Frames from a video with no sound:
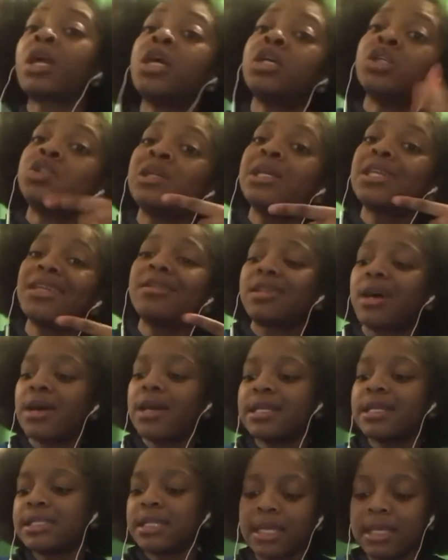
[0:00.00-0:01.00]
Drinking all
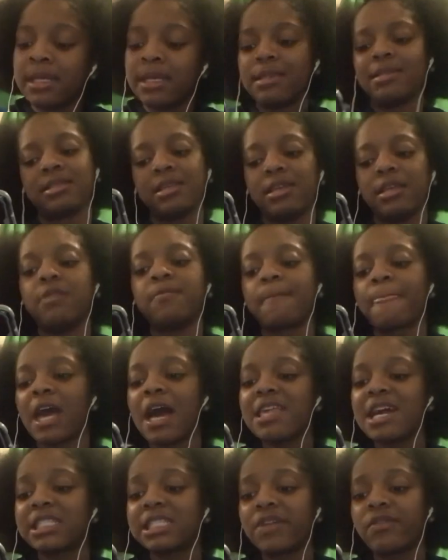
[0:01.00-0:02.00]
this Hennessy. I
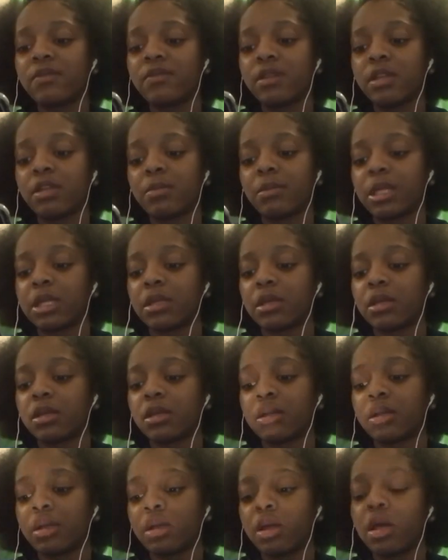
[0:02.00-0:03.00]
gotta listen the video, man.
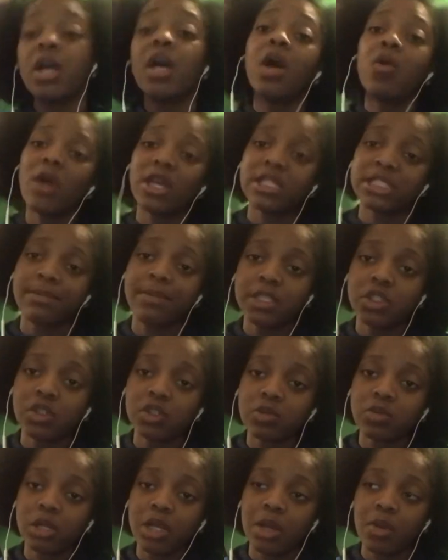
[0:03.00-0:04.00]
Rest in peace,
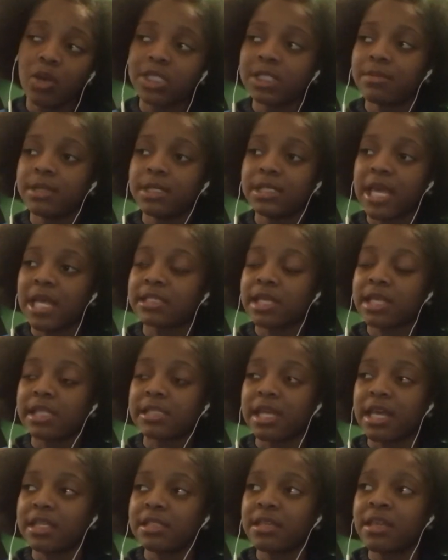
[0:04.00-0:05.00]
Juice WRLD. Rest in peace,
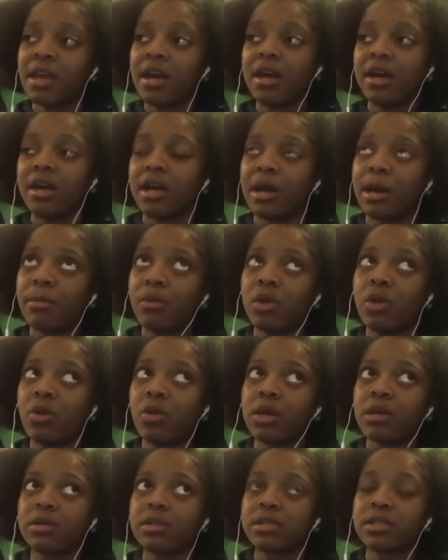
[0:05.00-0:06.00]
XXX. Um, who
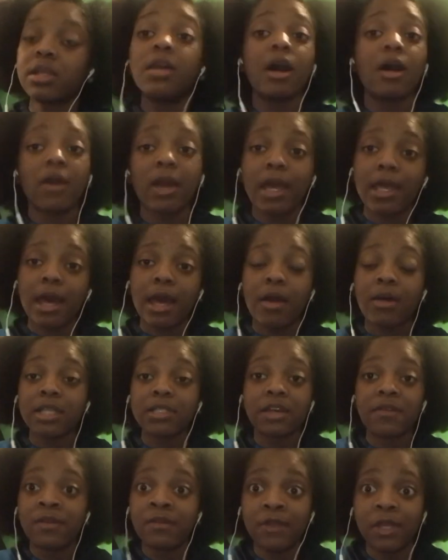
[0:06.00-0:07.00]
else? Okay, y'all. That's
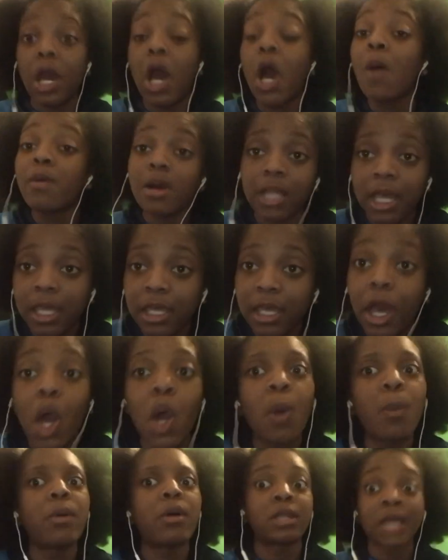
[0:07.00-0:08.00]
enough for the video. I hope y'all like it. I
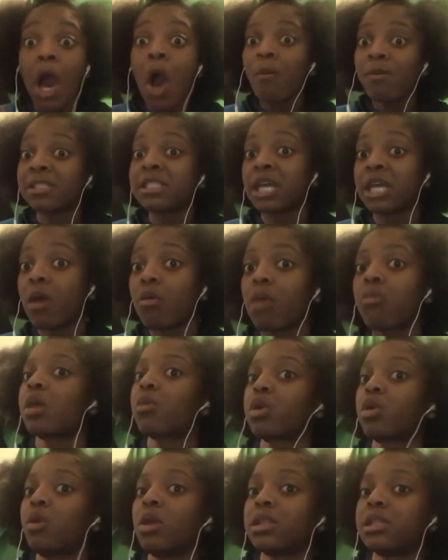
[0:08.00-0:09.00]
hope I hope it sounds right when I
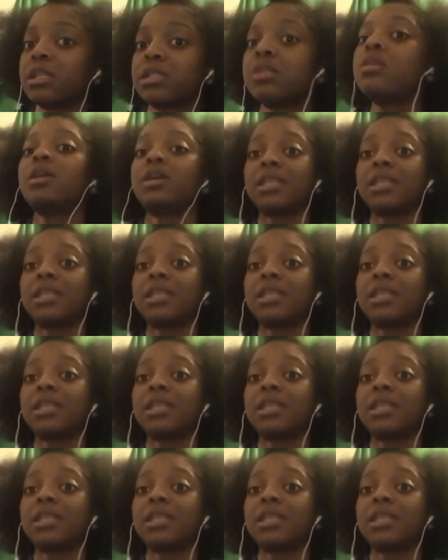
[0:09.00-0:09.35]
record this.